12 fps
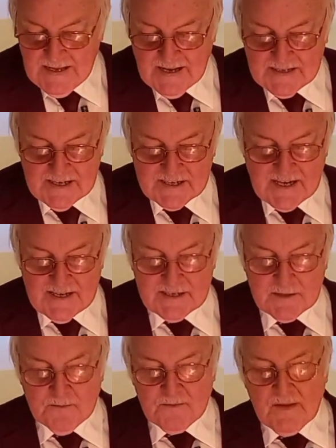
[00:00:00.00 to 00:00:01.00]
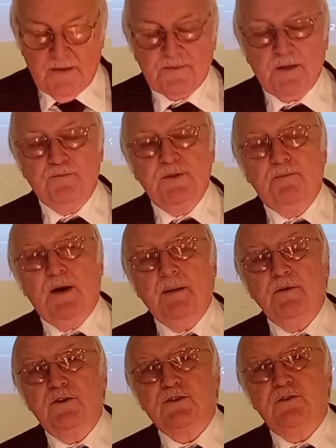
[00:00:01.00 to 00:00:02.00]
And he says, the
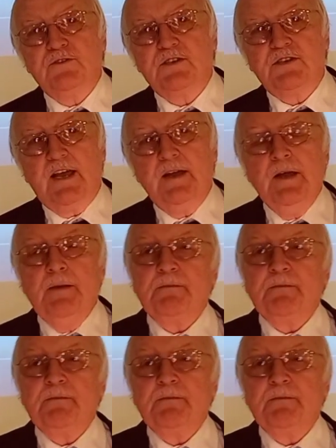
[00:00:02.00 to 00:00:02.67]
Bible goes on to say,